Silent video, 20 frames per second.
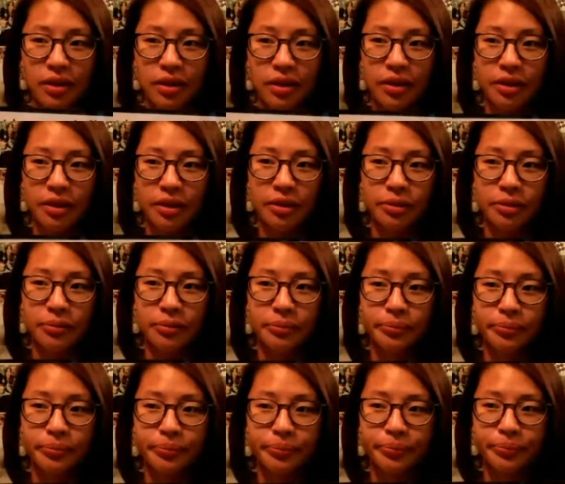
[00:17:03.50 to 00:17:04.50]
the
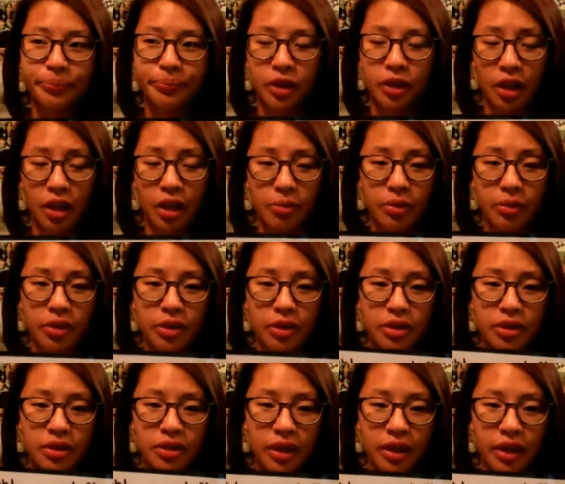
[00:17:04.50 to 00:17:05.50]
library,
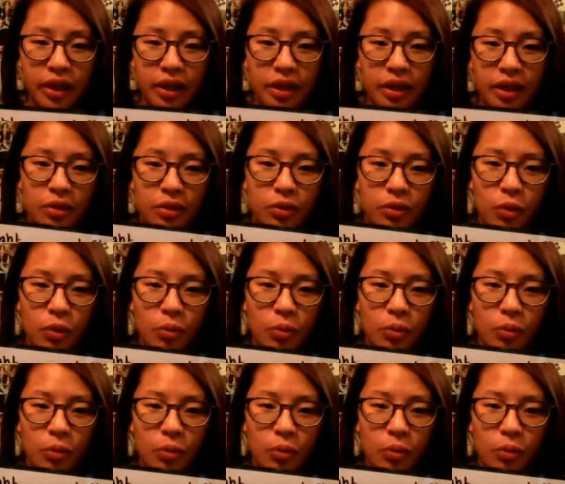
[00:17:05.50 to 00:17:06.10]
you could just say like